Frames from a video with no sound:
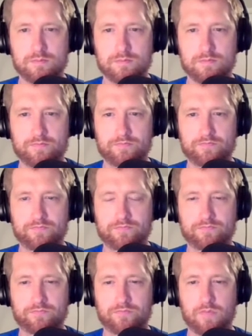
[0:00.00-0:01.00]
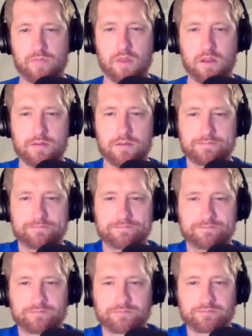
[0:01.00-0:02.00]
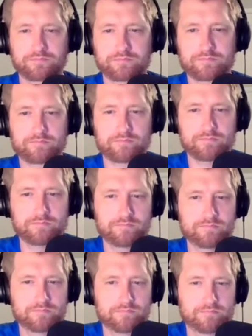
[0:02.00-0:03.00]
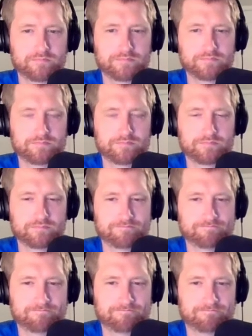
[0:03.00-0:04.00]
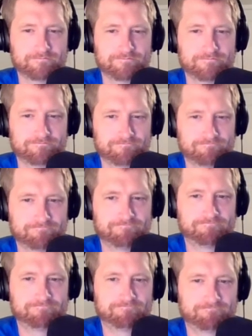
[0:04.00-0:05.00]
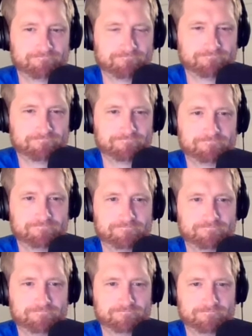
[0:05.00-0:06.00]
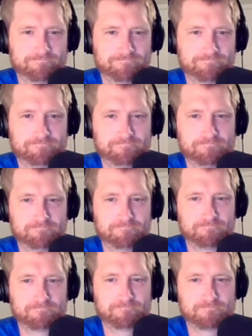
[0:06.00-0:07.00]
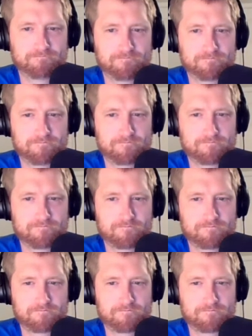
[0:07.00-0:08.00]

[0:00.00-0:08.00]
[no speech]